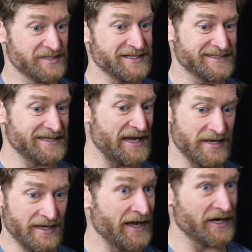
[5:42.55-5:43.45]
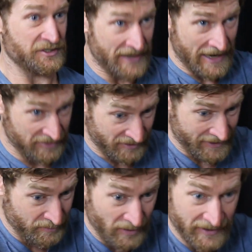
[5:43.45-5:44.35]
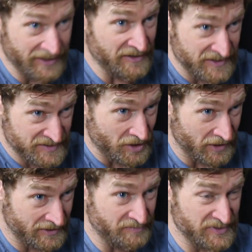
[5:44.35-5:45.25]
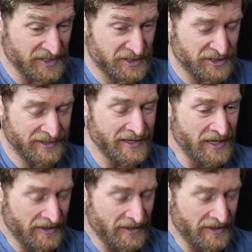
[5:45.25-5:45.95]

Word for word: descending on a triathlon bike in this tucked in position.